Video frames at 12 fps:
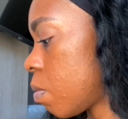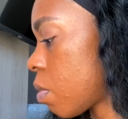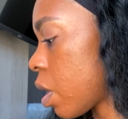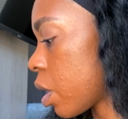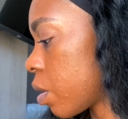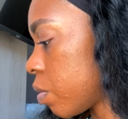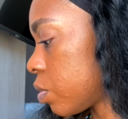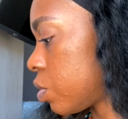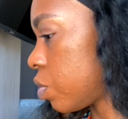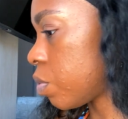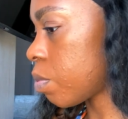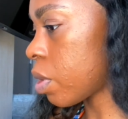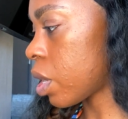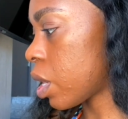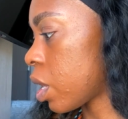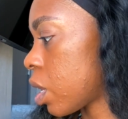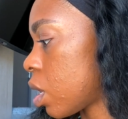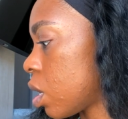I go to
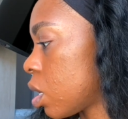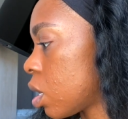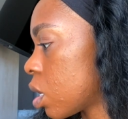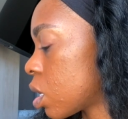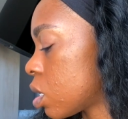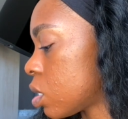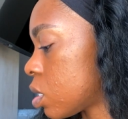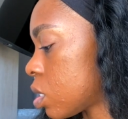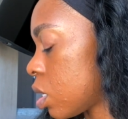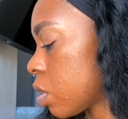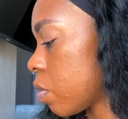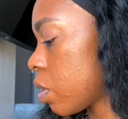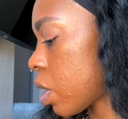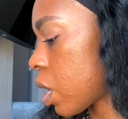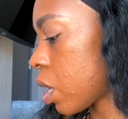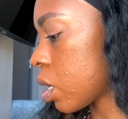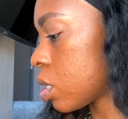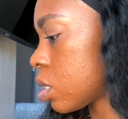my concealer
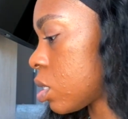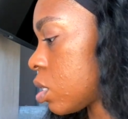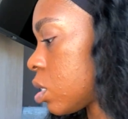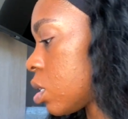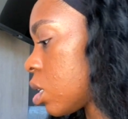next.